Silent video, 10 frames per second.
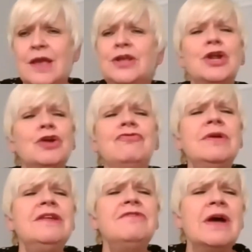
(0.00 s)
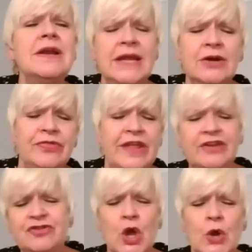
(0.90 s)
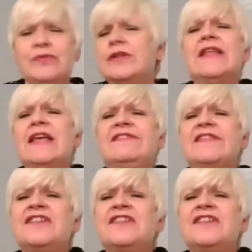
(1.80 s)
you know, really running on their toes, and they're as